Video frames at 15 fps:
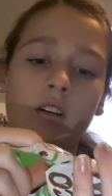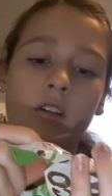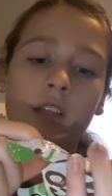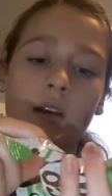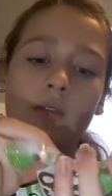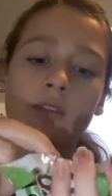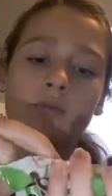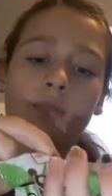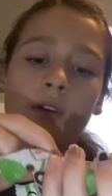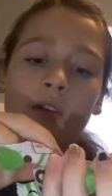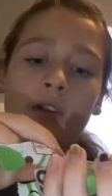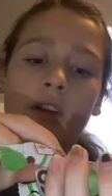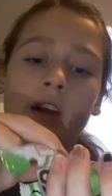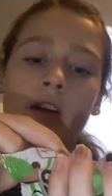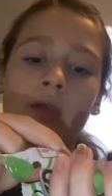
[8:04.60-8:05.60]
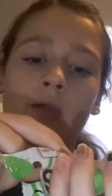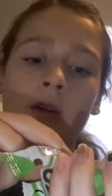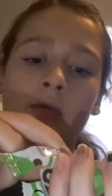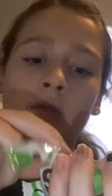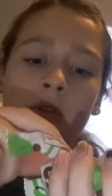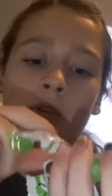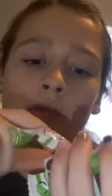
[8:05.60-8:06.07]
Oh, that one's broken. I don't
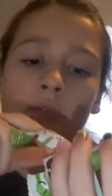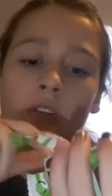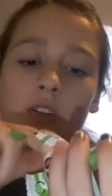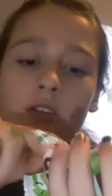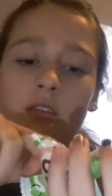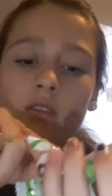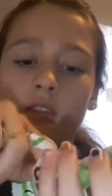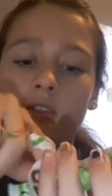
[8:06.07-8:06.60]
want a broken one.